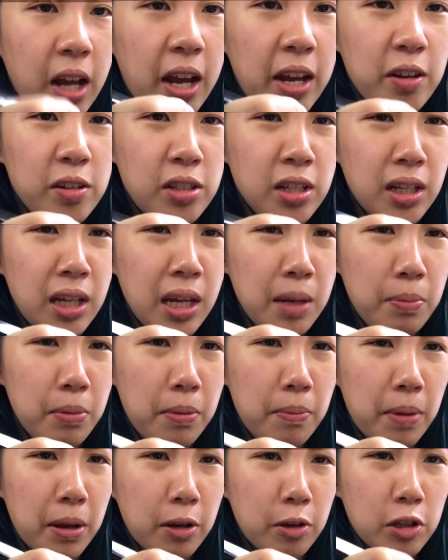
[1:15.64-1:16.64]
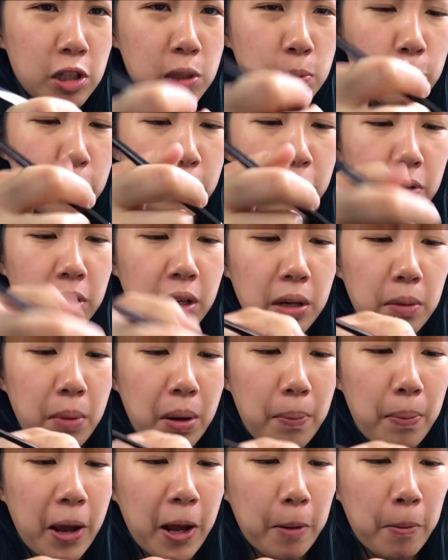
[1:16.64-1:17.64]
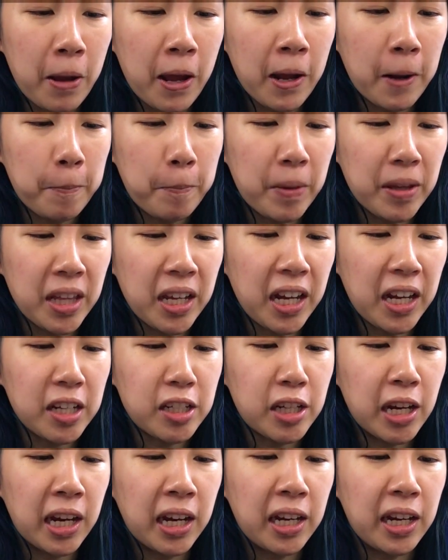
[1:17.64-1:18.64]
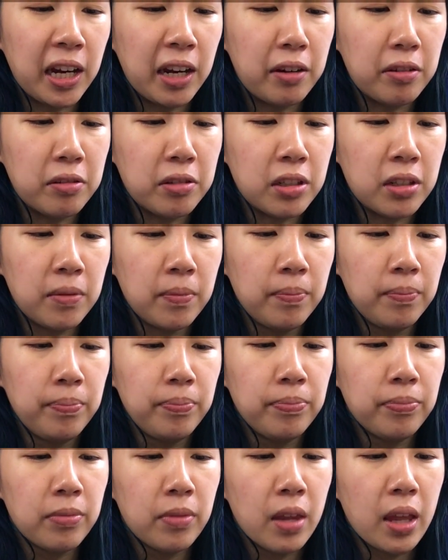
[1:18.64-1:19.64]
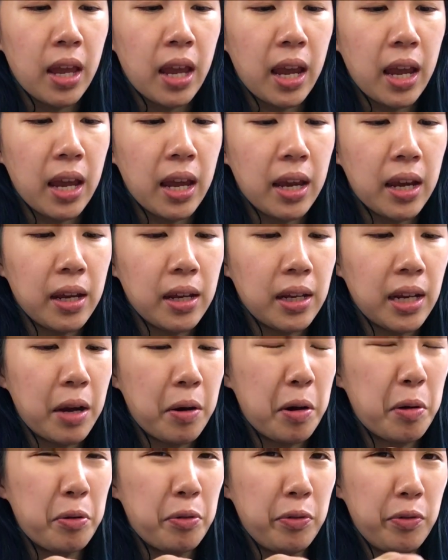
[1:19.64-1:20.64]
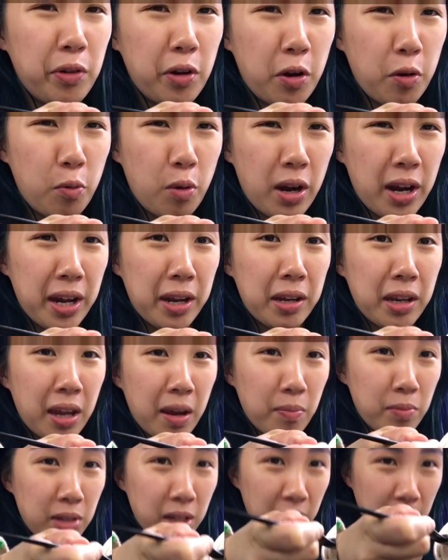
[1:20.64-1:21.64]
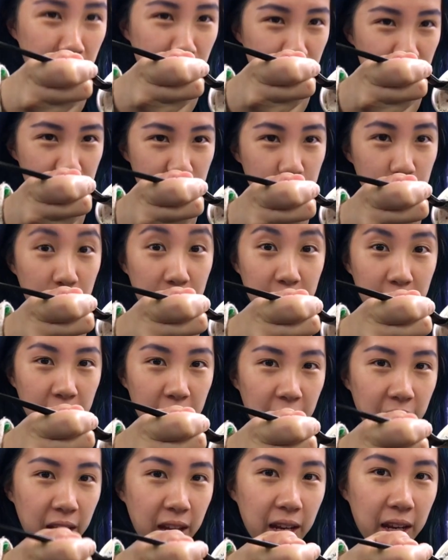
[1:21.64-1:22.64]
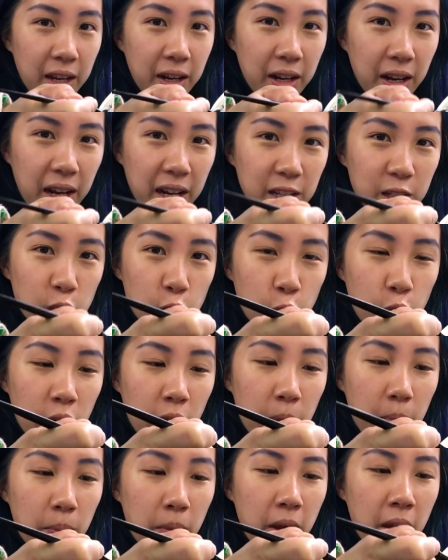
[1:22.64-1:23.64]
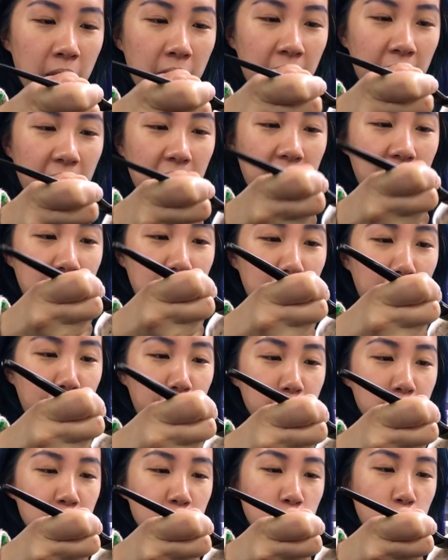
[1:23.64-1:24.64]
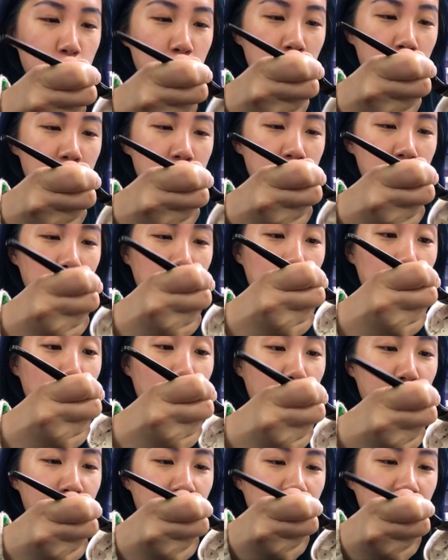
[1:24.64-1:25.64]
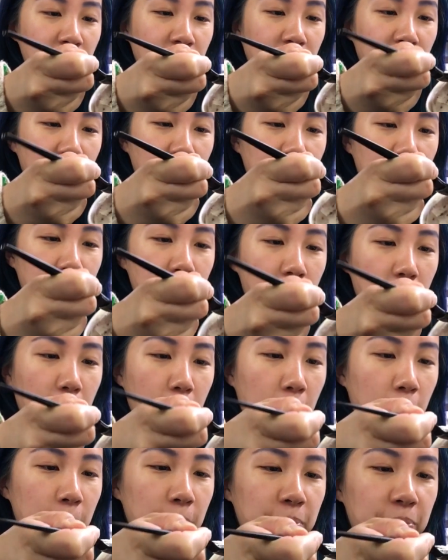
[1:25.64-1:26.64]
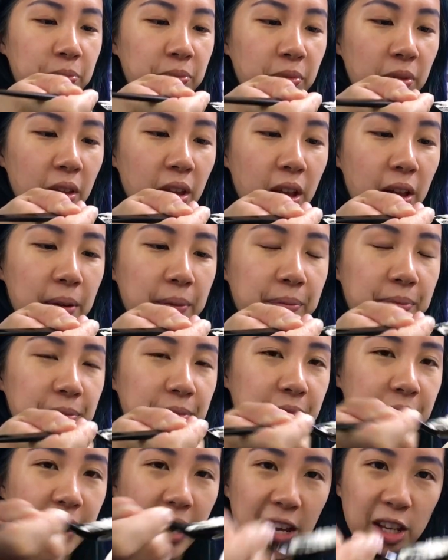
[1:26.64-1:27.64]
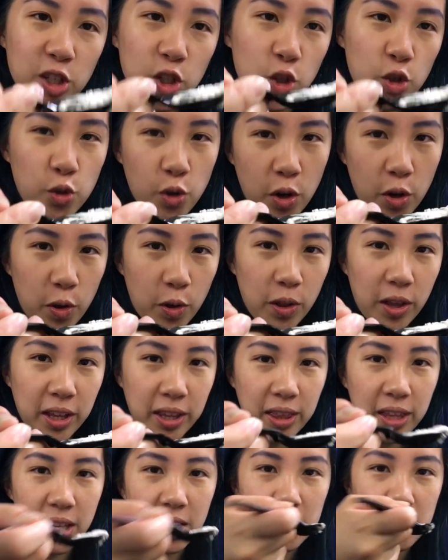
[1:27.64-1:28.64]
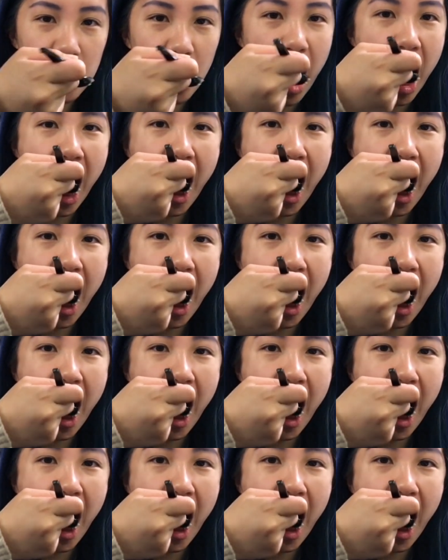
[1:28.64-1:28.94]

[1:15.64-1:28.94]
I used to keep a metal spoon in my backpack, but I think I had taken out and now I don't know why I kept it. So I could eat ice cream and other frozen treats more effectively on the go not struggle like this.